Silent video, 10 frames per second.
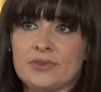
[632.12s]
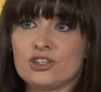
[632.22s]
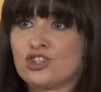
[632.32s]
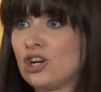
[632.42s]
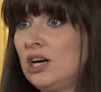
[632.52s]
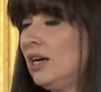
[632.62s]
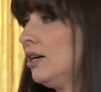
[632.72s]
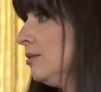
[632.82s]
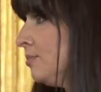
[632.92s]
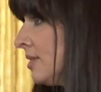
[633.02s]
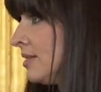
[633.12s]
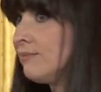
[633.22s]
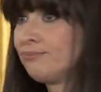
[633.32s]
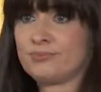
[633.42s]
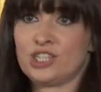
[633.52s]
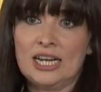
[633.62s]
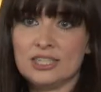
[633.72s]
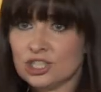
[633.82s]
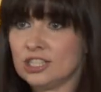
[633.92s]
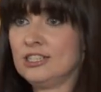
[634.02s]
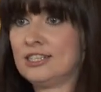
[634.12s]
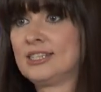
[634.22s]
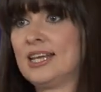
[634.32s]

jobs, genders,